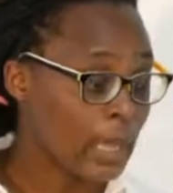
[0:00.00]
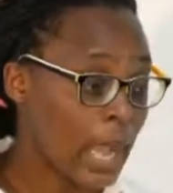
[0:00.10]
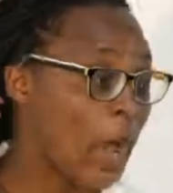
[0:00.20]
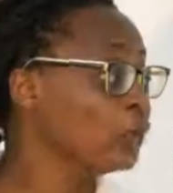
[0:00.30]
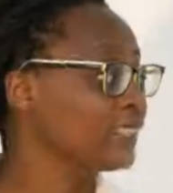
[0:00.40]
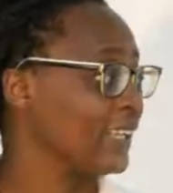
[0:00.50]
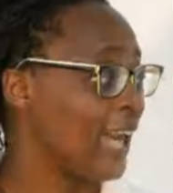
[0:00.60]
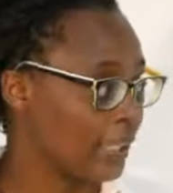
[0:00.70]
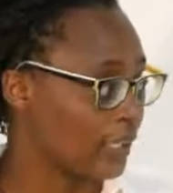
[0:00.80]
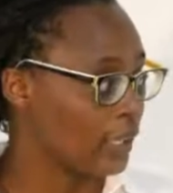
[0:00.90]
I was
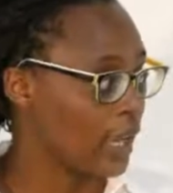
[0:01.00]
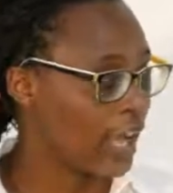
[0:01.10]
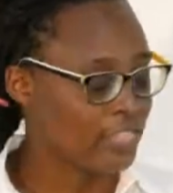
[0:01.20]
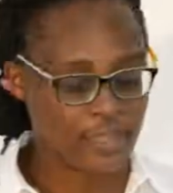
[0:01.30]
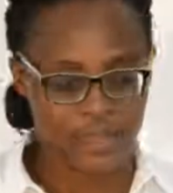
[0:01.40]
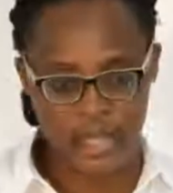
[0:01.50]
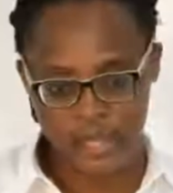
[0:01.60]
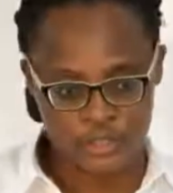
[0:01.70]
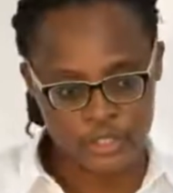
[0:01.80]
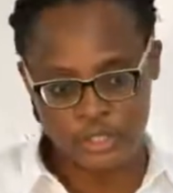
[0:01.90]
lucky, I think.
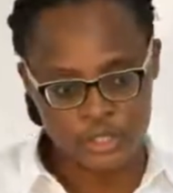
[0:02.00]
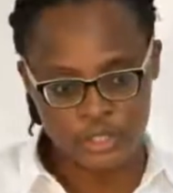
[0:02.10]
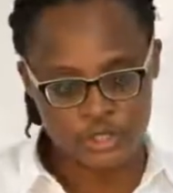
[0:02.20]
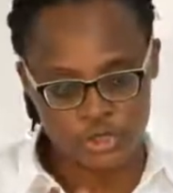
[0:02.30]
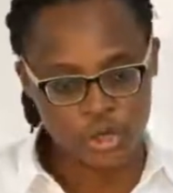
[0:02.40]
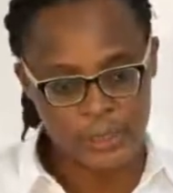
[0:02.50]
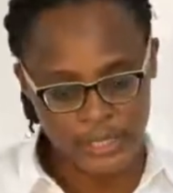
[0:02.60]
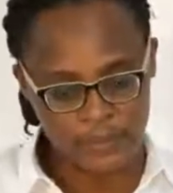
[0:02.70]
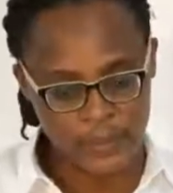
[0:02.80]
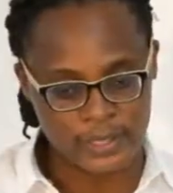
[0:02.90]
In so
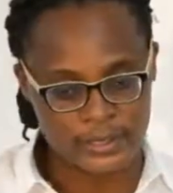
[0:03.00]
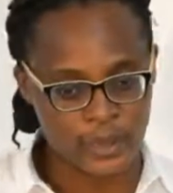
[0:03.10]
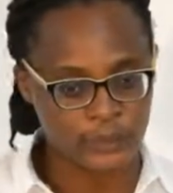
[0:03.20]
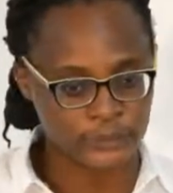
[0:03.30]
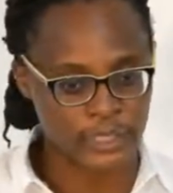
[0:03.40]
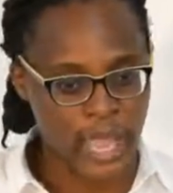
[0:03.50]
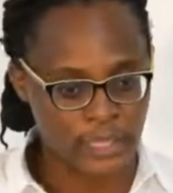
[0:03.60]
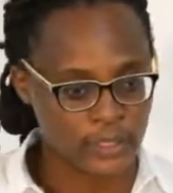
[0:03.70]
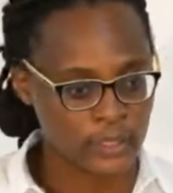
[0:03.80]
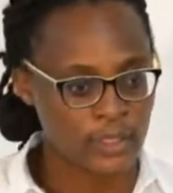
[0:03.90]
many ways, I was
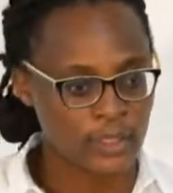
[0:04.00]
lucky.